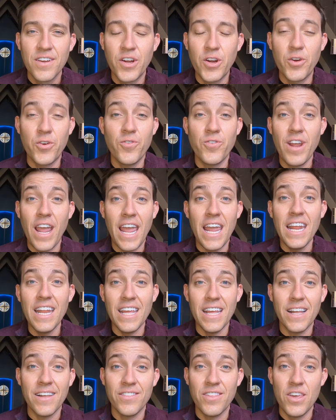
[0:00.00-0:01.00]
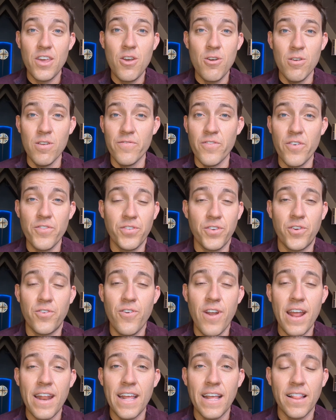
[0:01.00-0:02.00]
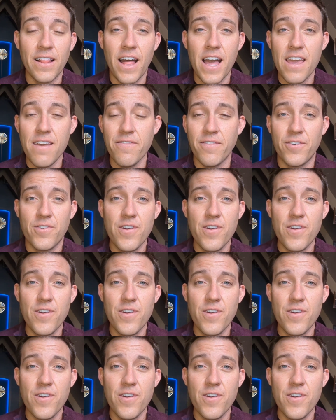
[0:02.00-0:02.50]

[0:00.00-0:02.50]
creating the universe, creating life,